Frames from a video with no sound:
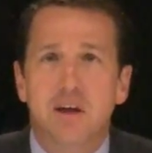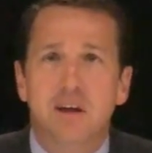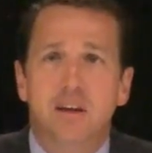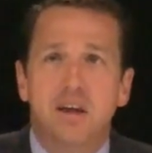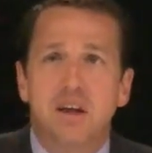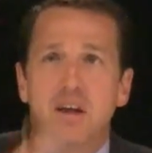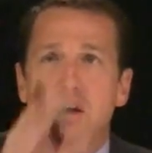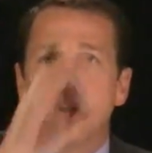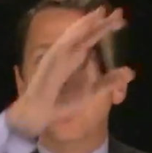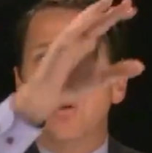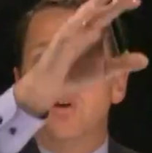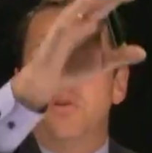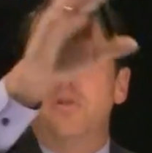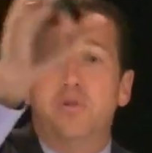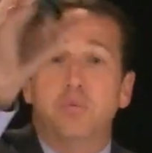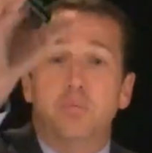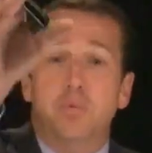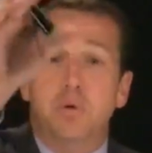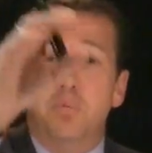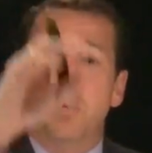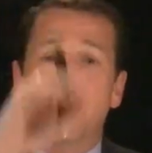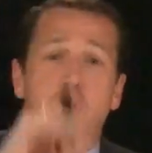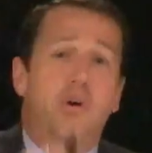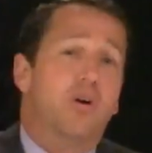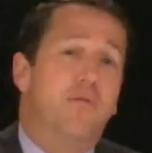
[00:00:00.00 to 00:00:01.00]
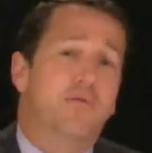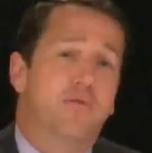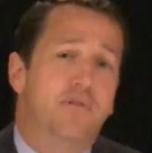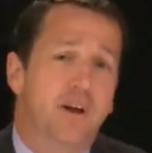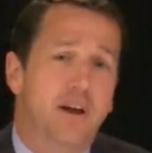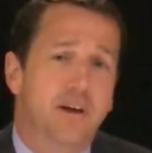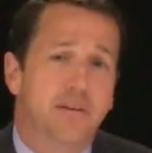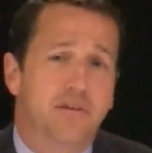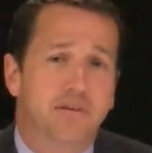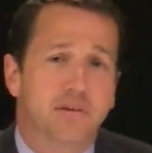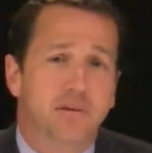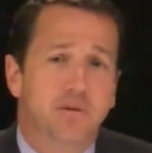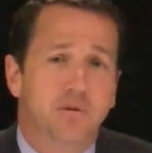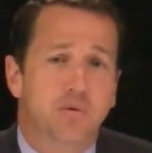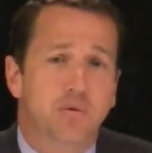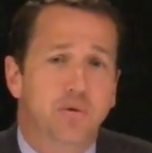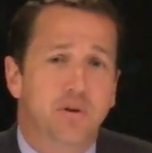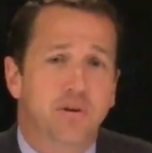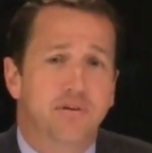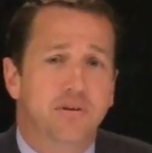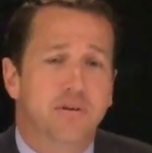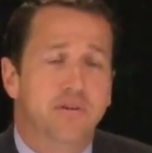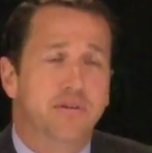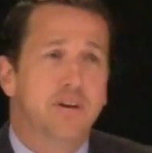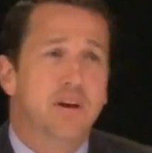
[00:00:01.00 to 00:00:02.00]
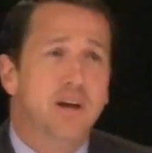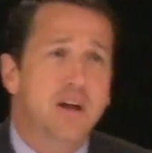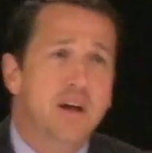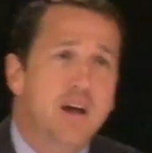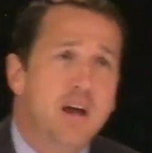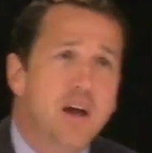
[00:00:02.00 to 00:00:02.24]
They can also be part of tests and quizzes.